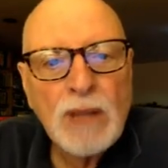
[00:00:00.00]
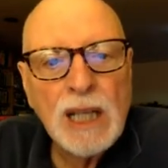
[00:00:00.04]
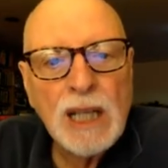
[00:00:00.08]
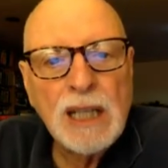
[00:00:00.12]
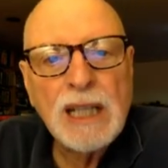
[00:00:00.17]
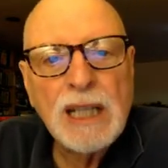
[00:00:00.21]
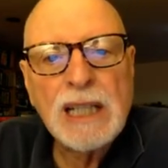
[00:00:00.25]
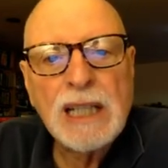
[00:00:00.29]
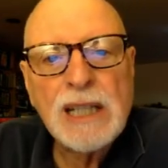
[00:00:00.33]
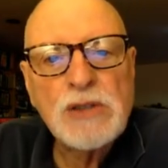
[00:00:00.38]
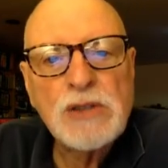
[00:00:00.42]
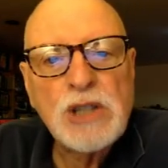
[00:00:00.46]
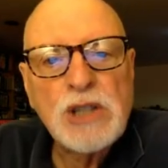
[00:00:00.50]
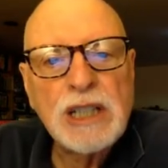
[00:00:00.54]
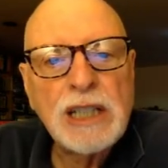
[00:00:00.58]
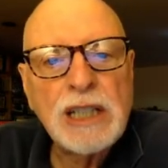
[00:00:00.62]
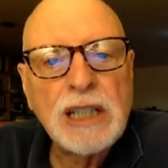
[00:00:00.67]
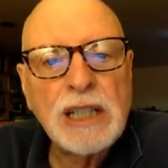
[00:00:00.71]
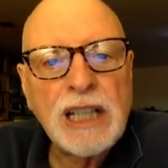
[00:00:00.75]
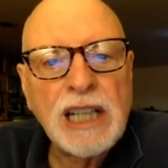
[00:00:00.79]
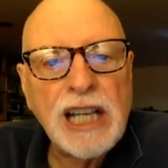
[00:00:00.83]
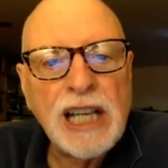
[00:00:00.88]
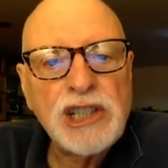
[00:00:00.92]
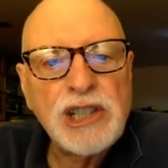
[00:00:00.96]
And it gives an
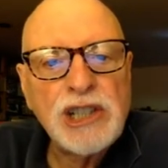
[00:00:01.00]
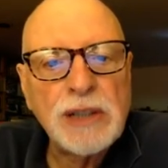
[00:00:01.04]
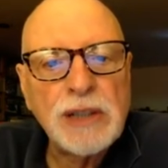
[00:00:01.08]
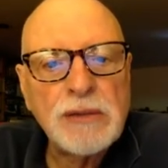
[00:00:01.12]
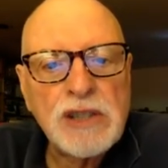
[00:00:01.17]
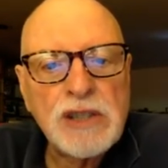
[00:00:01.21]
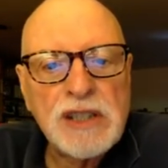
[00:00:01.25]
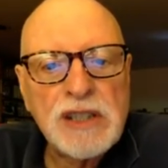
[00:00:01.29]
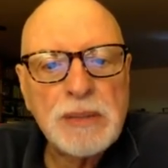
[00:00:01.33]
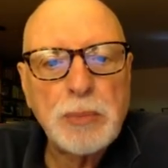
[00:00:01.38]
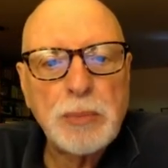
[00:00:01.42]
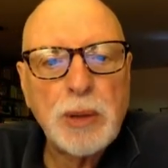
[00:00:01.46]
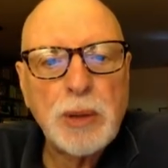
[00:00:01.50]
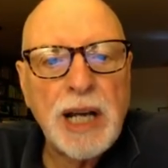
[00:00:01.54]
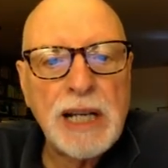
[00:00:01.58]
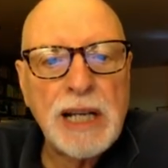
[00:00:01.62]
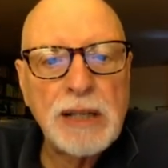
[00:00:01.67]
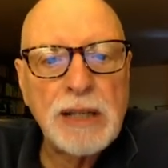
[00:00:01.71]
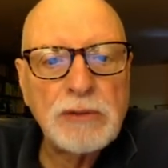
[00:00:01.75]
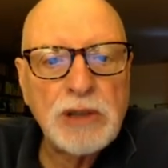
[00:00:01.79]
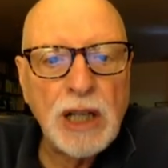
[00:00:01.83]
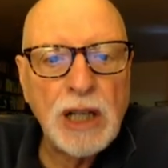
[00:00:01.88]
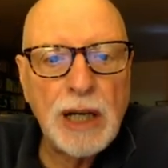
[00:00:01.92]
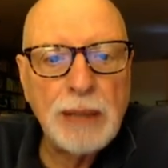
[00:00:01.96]
indication of the spread
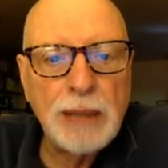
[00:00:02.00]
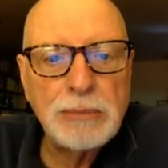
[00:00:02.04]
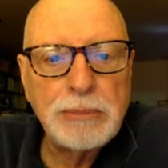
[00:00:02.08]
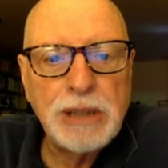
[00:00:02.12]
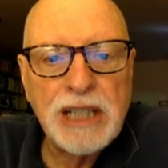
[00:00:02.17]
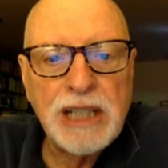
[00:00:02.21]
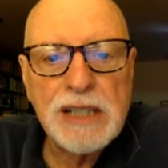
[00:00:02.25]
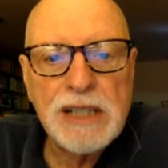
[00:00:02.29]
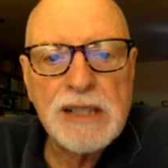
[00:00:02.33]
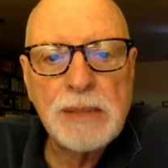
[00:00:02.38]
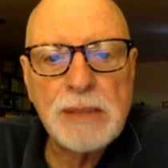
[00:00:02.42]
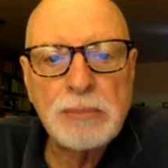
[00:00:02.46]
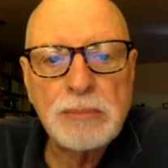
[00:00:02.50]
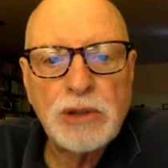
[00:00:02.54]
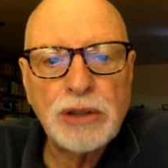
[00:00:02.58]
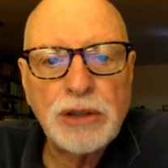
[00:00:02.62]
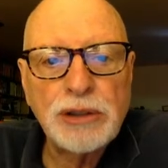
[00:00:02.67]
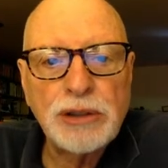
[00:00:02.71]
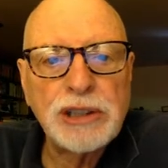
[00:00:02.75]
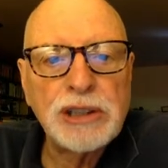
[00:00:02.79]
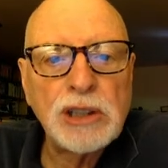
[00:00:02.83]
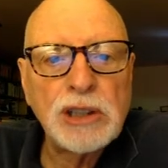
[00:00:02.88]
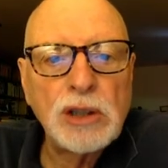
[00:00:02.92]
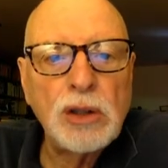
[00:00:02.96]
of communism
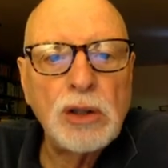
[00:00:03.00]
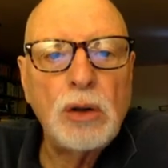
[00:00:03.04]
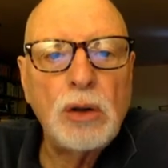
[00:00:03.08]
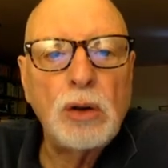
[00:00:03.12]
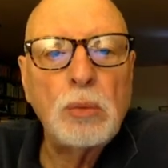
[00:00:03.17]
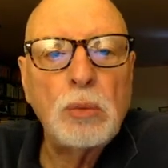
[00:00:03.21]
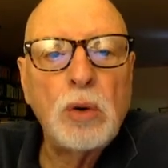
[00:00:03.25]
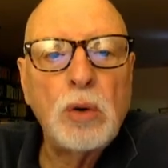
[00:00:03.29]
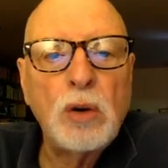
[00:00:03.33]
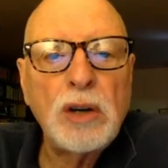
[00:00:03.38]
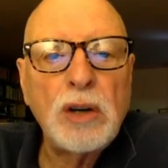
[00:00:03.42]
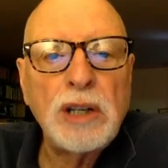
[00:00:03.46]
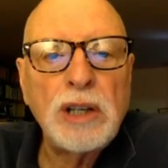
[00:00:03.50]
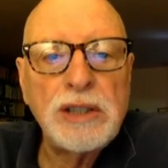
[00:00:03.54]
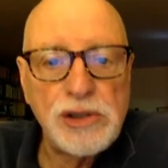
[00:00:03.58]
during the Cold War.